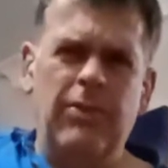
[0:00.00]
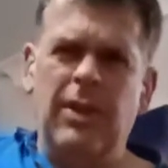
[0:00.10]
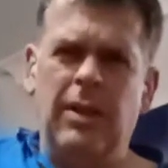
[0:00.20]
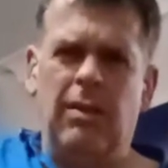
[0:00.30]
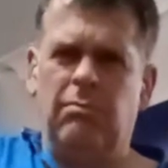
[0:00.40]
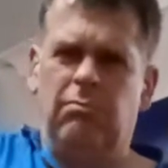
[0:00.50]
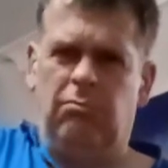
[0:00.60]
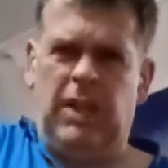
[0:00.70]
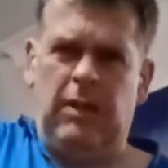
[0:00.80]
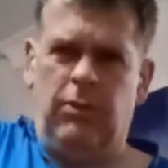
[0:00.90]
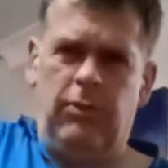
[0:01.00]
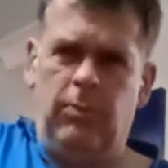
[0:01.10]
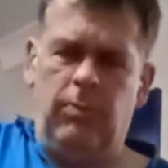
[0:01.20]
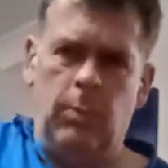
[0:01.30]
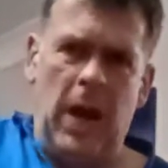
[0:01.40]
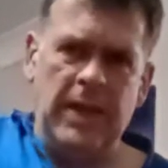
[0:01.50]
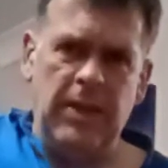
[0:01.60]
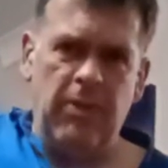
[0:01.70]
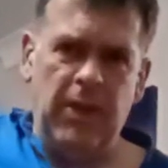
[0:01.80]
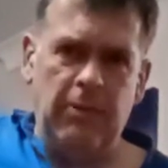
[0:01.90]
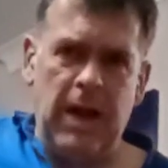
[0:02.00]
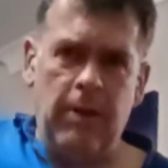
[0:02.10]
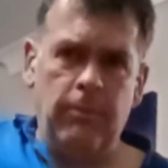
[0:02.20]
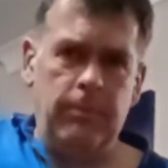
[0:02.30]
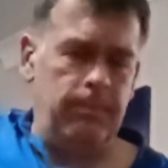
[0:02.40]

that you're not like winding the thing round